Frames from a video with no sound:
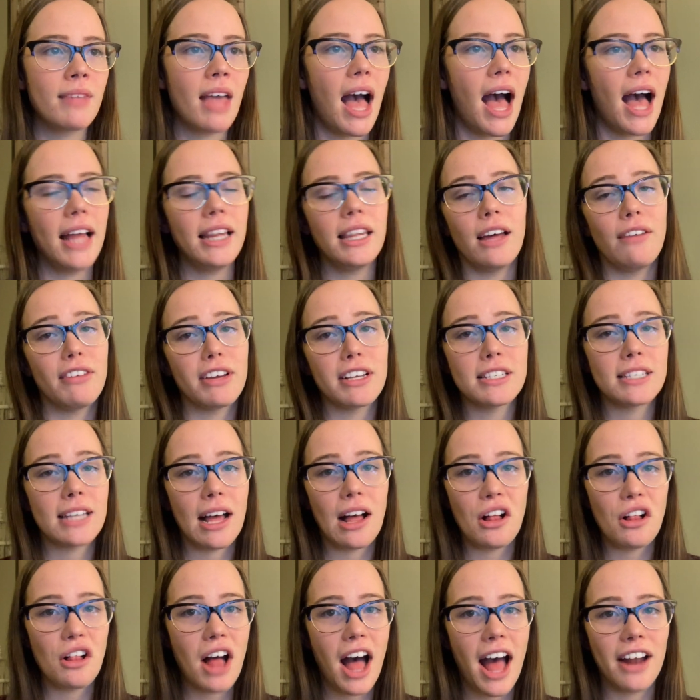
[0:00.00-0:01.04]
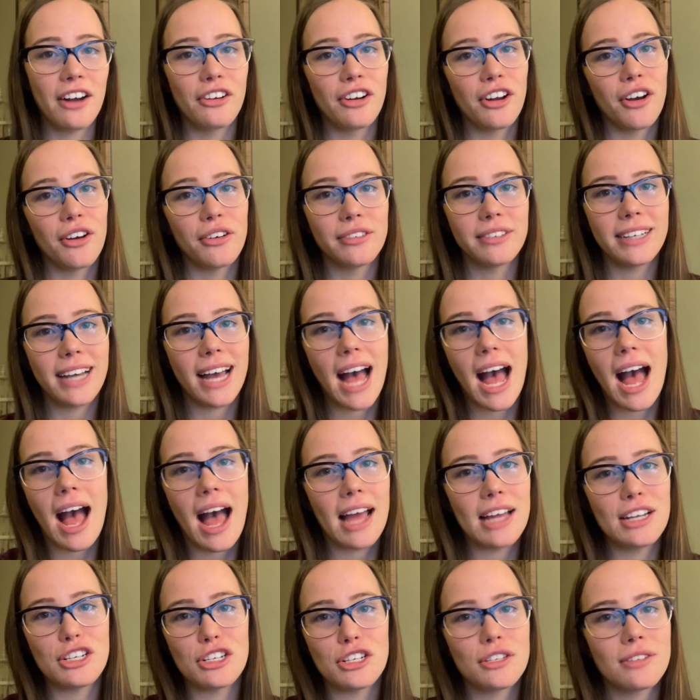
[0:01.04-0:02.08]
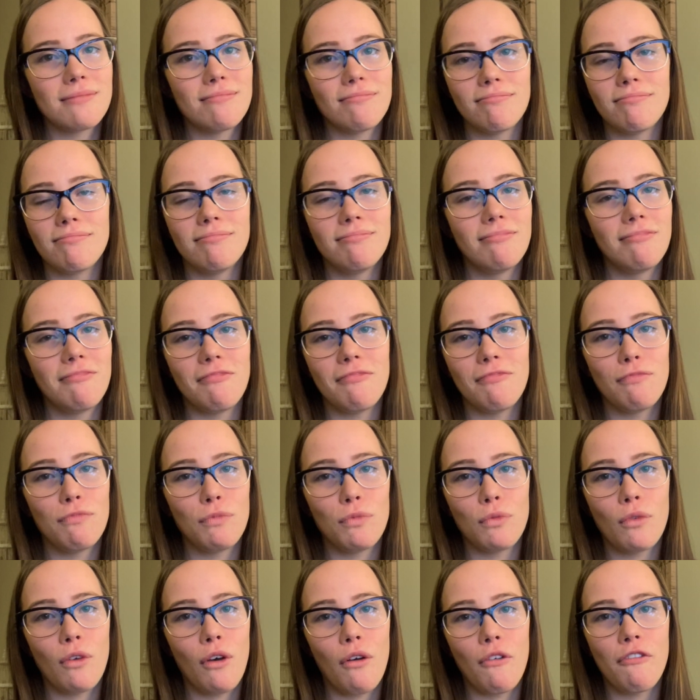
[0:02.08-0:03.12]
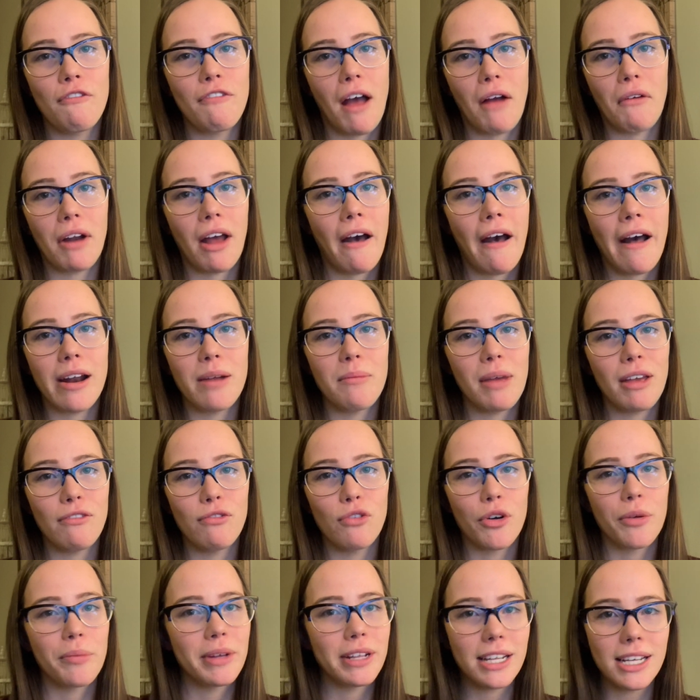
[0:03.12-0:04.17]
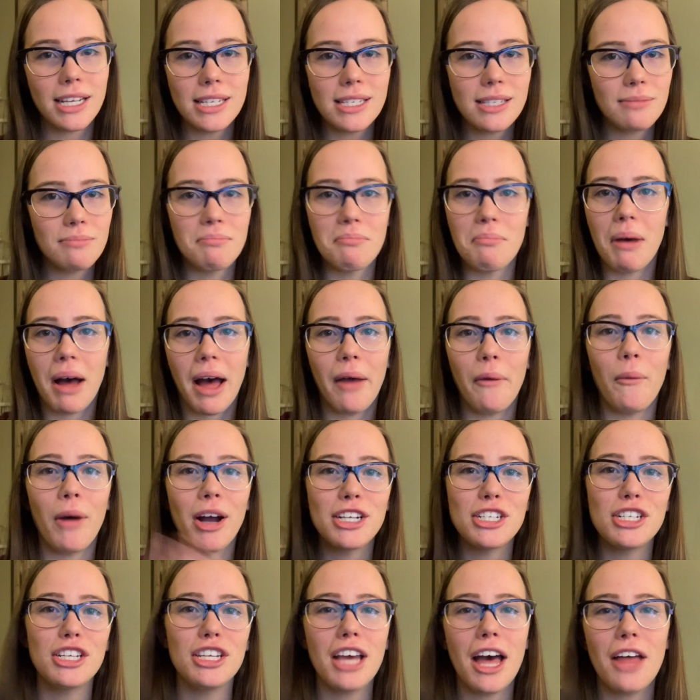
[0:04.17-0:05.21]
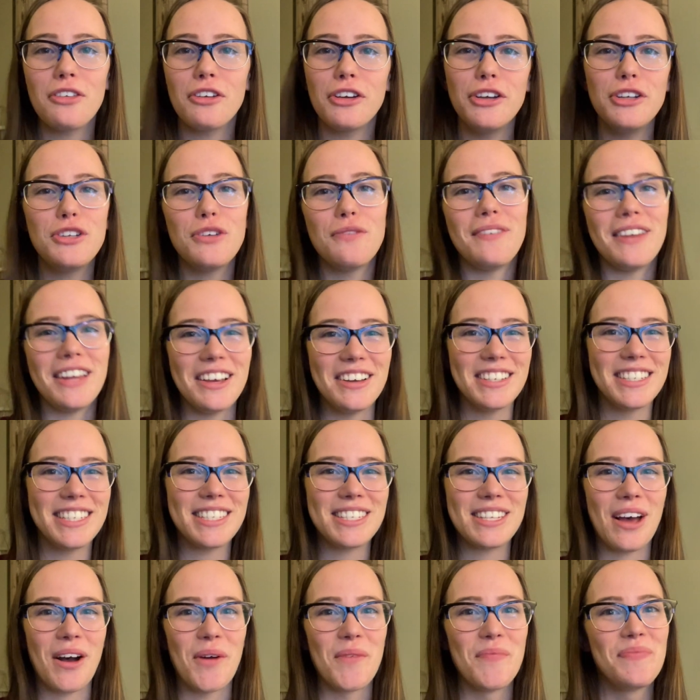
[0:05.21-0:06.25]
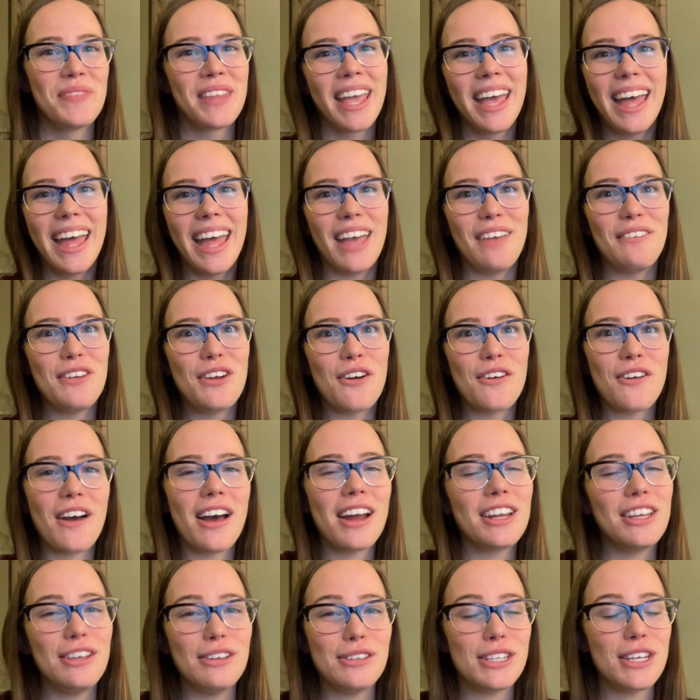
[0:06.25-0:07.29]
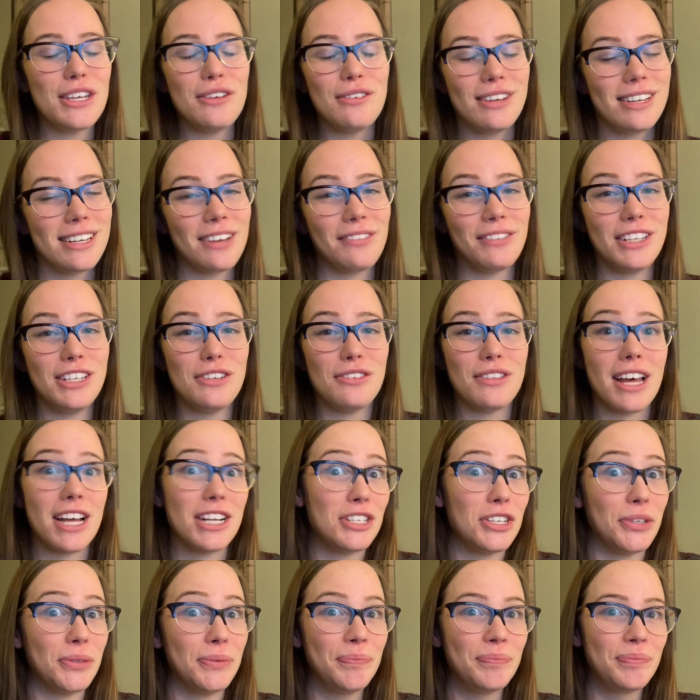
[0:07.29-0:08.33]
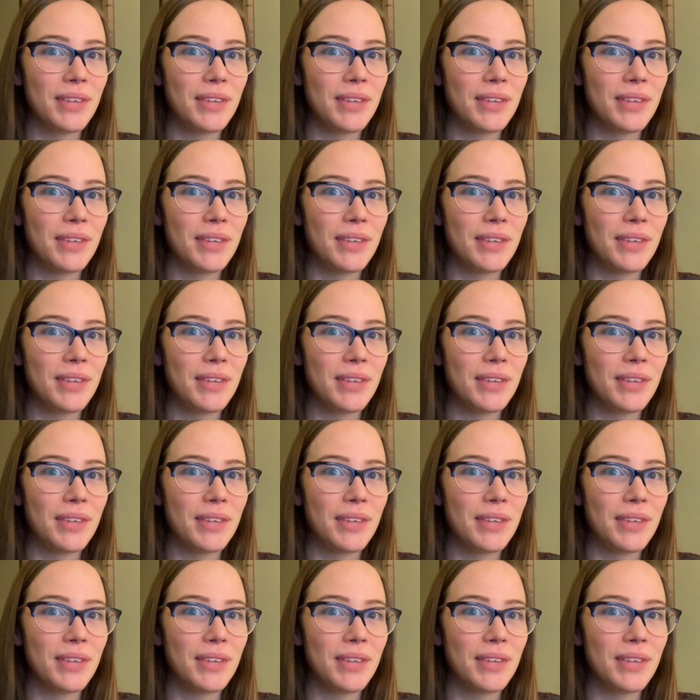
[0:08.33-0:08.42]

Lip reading: I love Excel. I don't know. I just found out how to make formulas by watching other YouTube videos. So if you don't know how to use it, you can definitely do that too.